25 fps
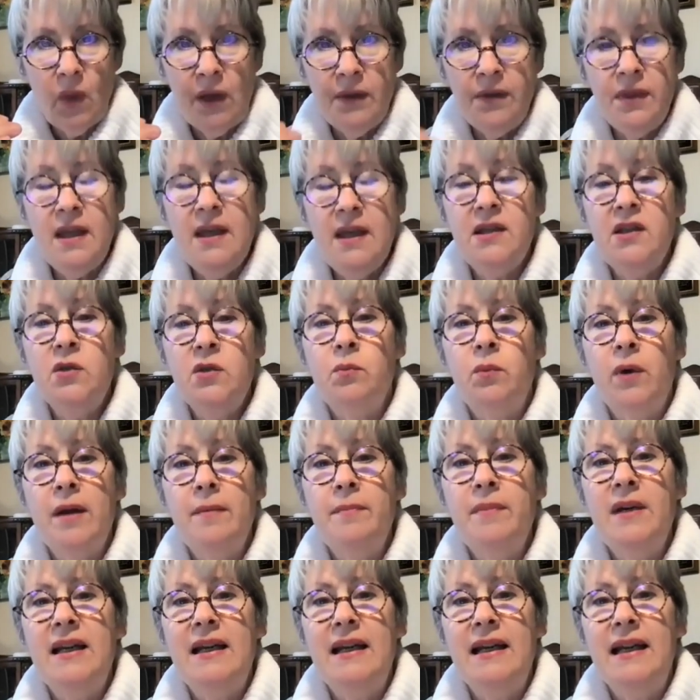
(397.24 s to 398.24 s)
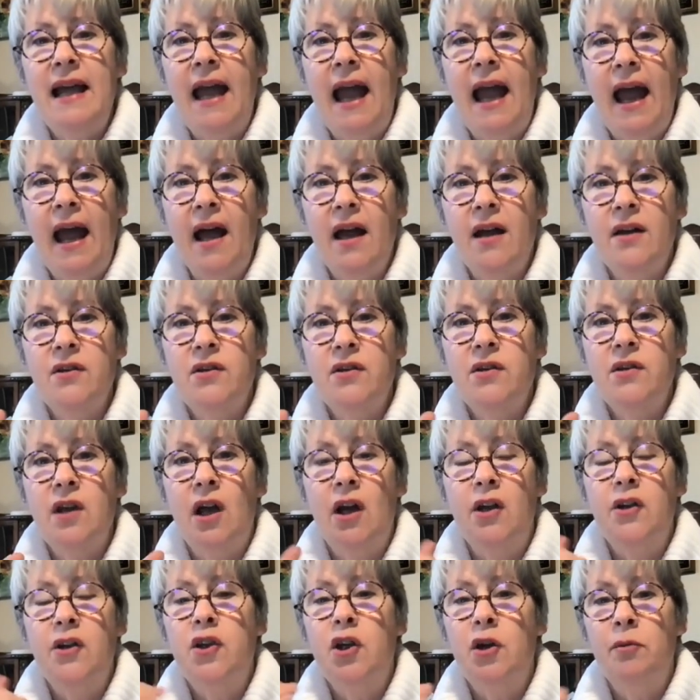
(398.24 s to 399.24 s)
this remedy as
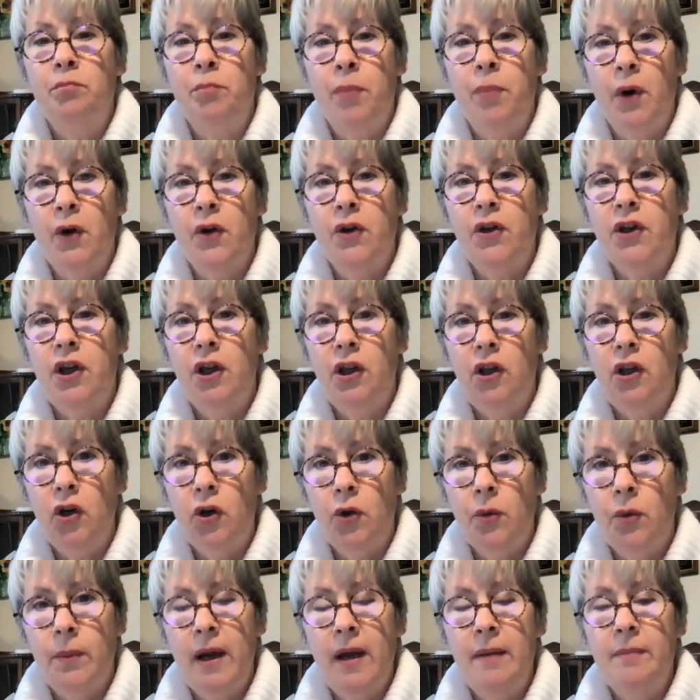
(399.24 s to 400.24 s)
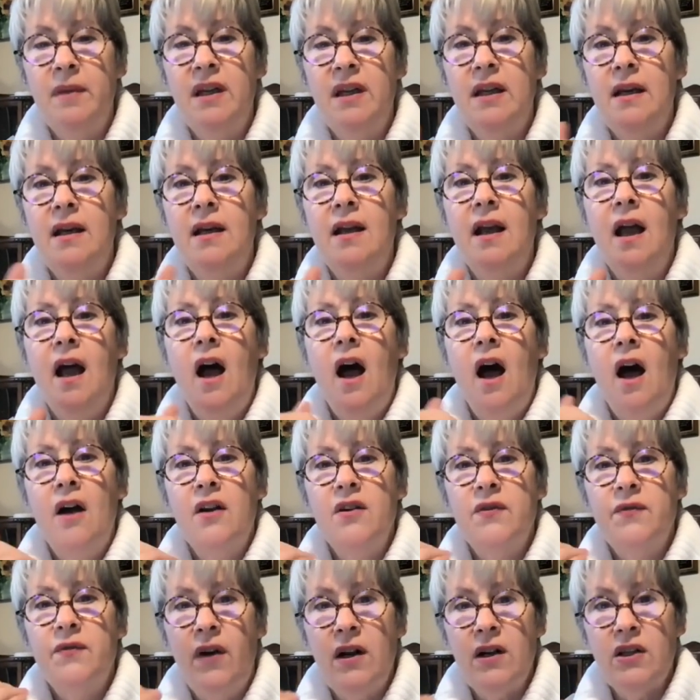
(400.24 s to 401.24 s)
a tubercular remedy, a
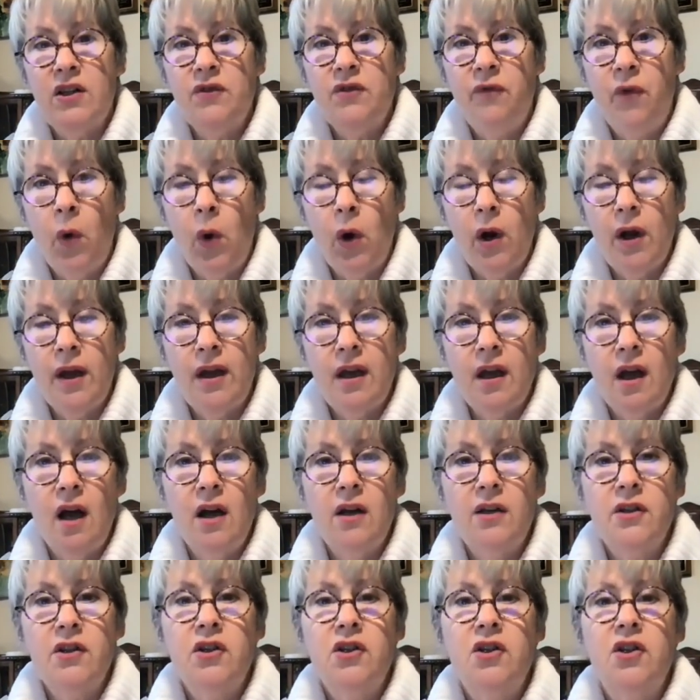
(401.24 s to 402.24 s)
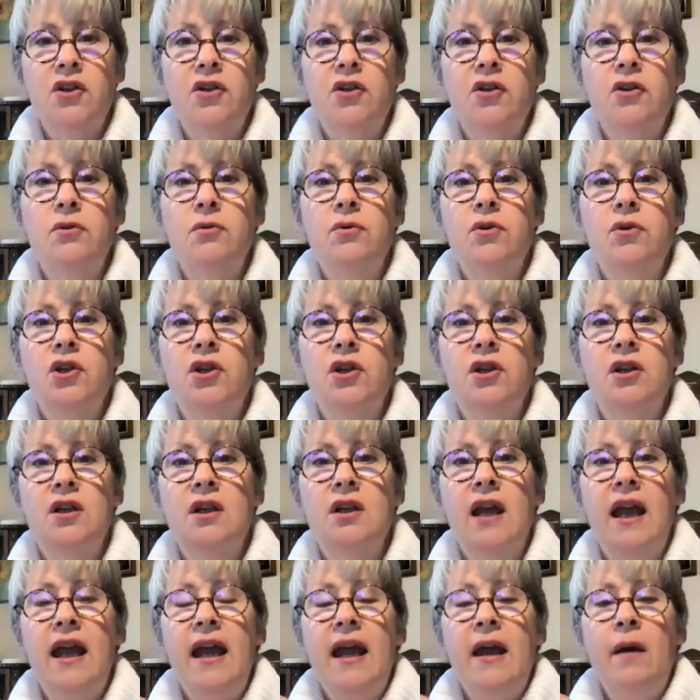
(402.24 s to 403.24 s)
phosphoric constitution,
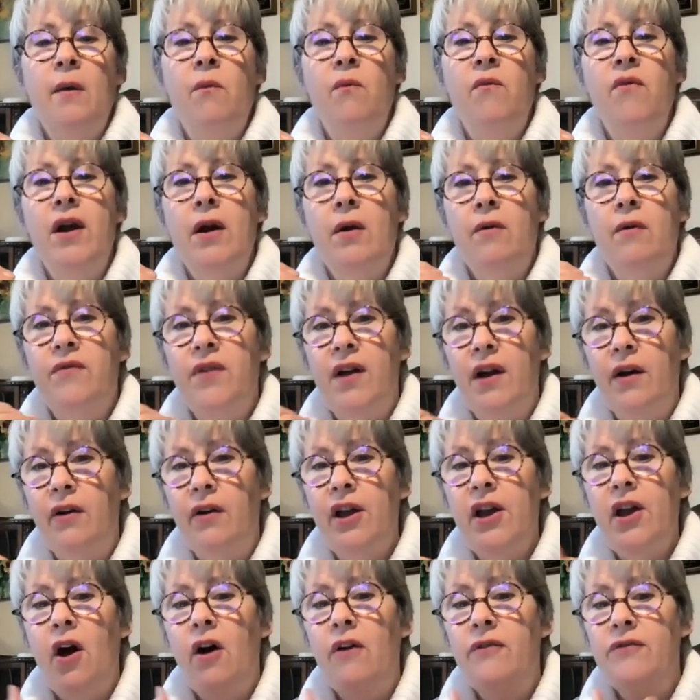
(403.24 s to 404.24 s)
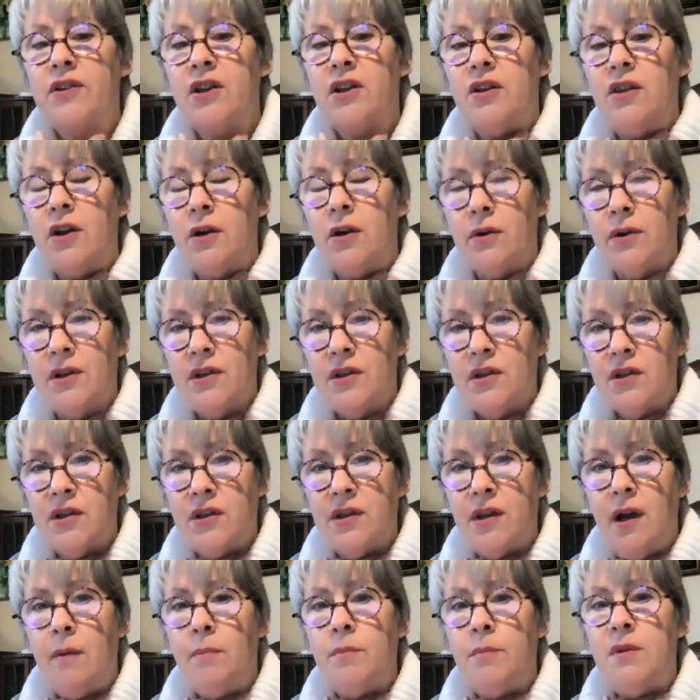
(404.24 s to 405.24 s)
where very often there is
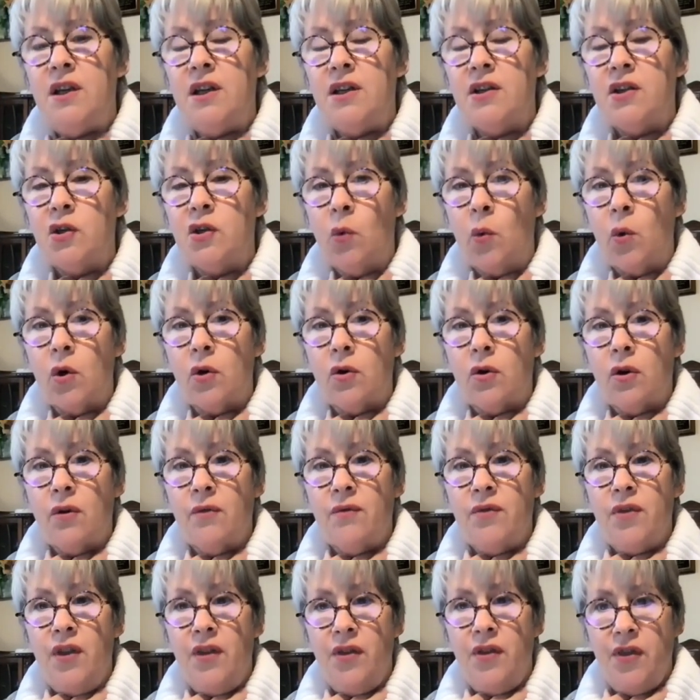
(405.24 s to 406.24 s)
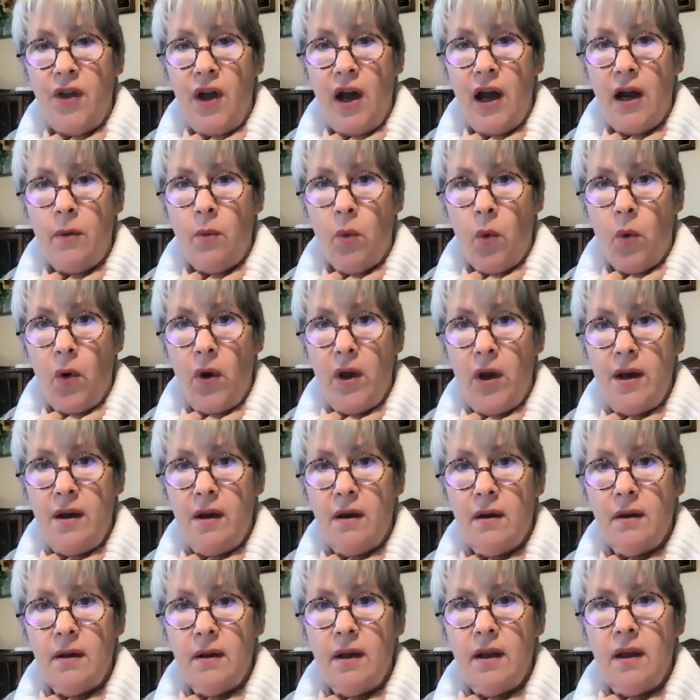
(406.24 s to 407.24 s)
some disorder of the
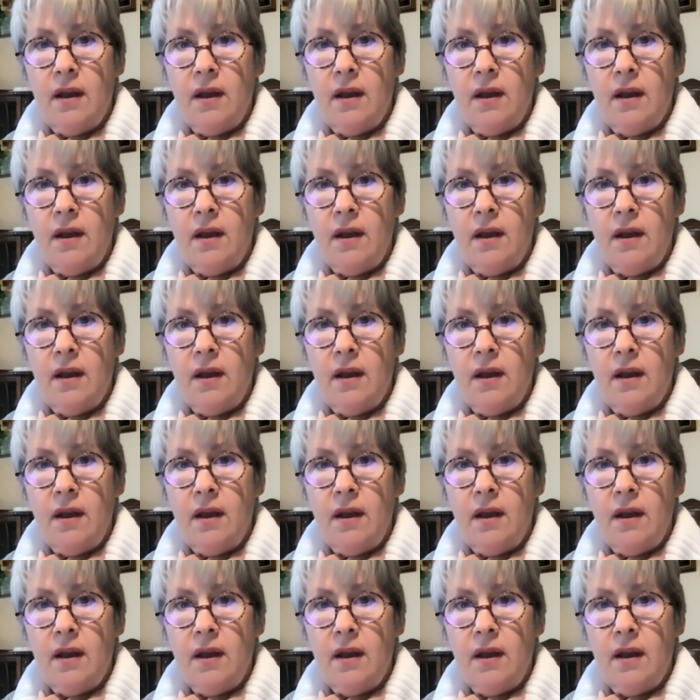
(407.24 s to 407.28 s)
thyroid.